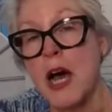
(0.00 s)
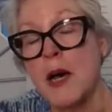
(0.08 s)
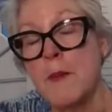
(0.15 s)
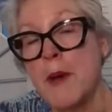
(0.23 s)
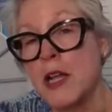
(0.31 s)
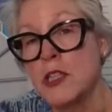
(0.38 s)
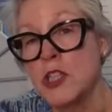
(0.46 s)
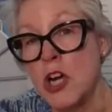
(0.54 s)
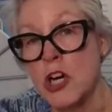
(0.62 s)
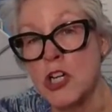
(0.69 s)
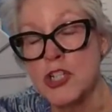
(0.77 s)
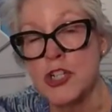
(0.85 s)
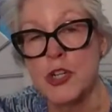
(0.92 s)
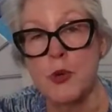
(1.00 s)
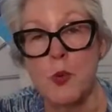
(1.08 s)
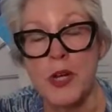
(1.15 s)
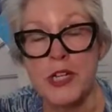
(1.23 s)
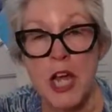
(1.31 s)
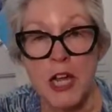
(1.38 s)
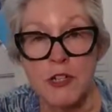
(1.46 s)
a larger
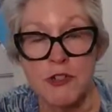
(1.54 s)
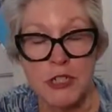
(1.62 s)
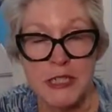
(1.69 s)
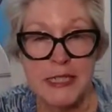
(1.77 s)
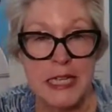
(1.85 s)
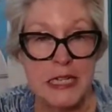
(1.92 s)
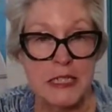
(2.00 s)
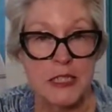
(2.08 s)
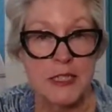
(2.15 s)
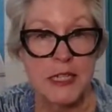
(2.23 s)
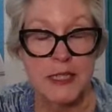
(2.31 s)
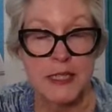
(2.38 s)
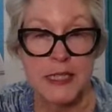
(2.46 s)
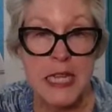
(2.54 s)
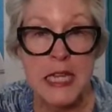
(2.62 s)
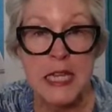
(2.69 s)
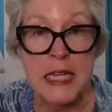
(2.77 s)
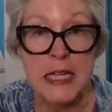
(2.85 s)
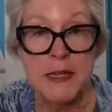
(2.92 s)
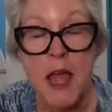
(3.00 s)

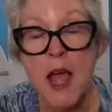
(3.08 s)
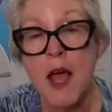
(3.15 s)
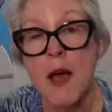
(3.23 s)
100/16,